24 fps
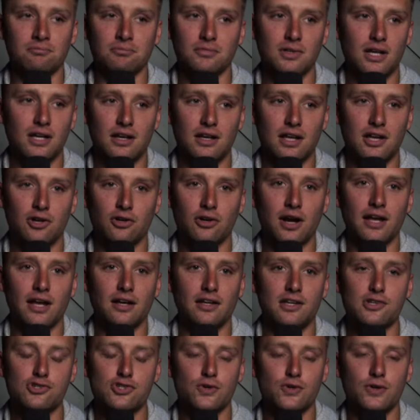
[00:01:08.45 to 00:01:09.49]
internet
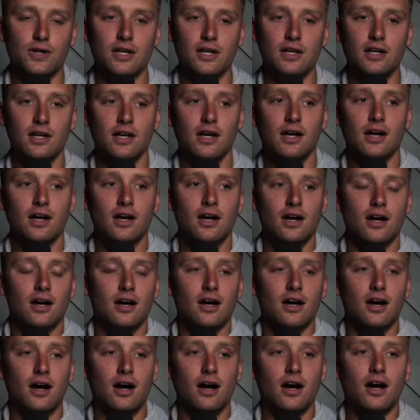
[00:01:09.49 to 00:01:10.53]
history.
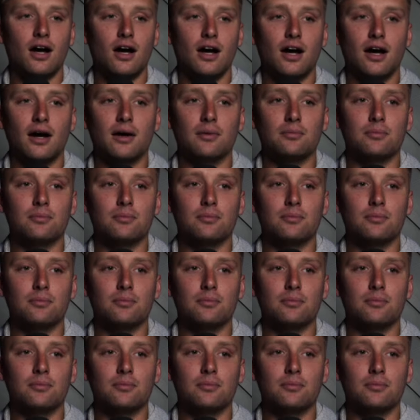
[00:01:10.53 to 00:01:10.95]
There's